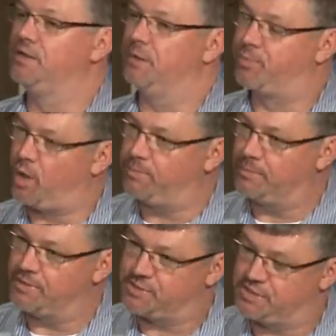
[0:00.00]
The
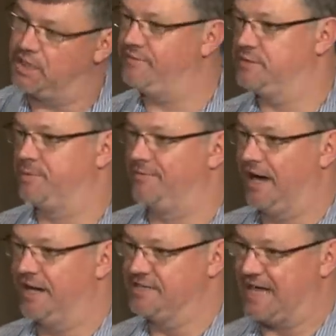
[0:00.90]
problem that service
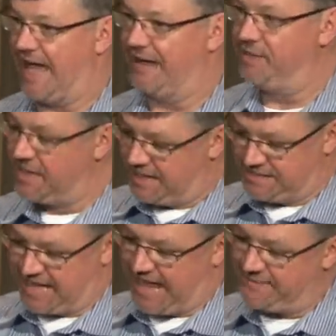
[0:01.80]
providers have
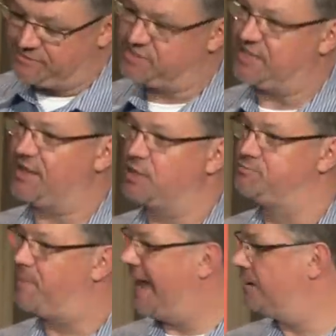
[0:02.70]
is they have to set those
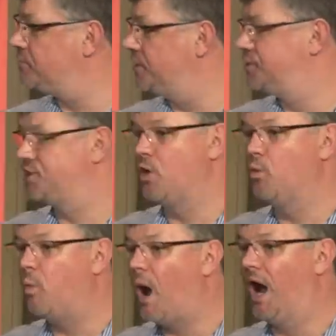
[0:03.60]
boundaries so
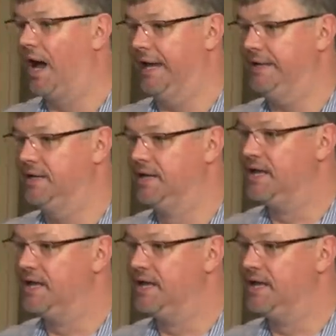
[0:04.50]
wide